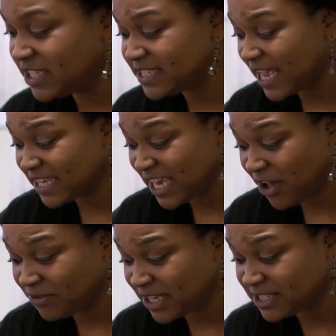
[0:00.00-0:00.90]
Does that
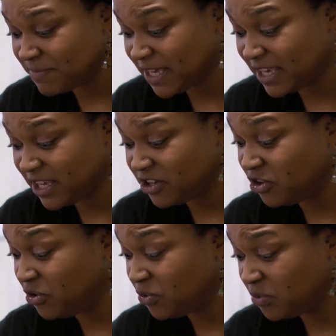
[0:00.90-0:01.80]
count as making it
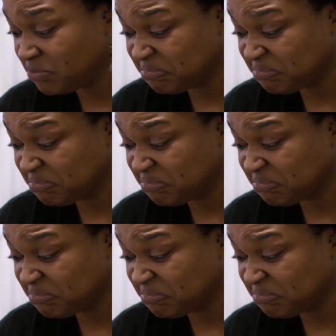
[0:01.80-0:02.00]
new?